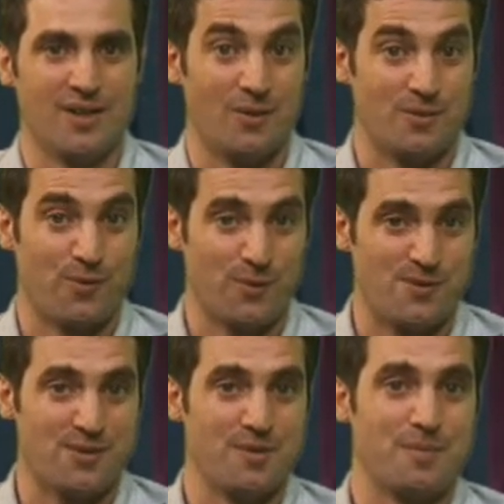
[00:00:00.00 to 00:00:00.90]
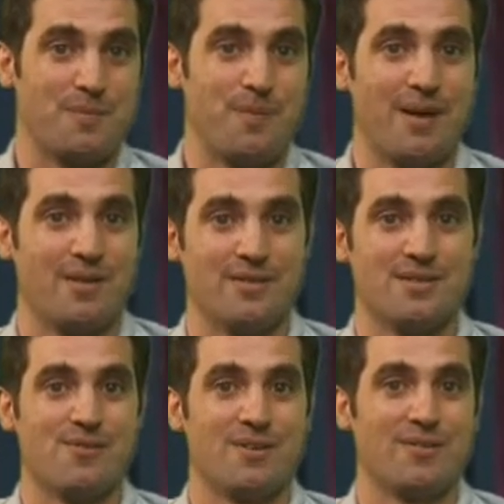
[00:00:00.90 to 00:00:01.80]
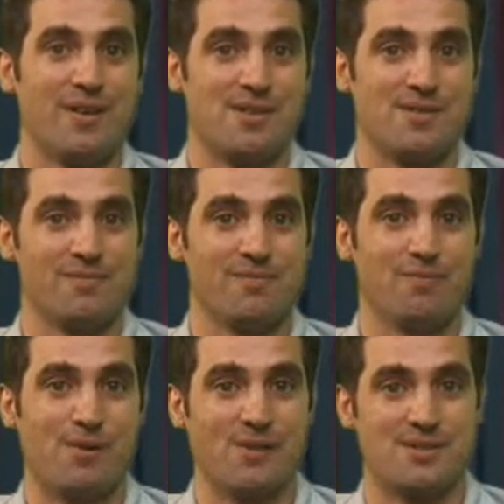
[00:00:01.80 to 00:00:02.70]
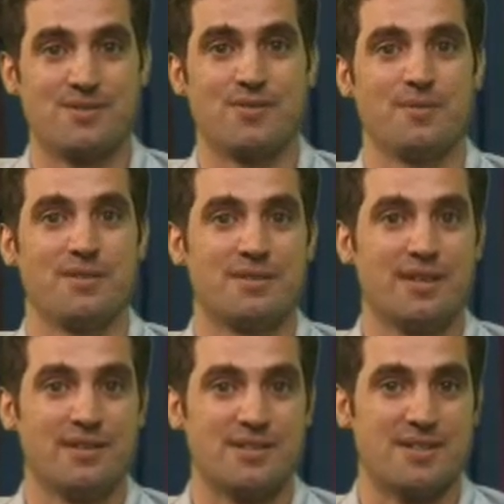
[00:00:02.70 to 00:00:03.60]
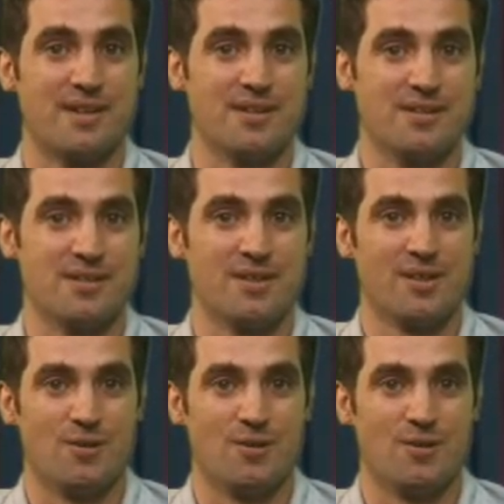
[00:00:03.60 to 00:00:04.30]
I was fortunate to be part of this renovation process from the tender stage,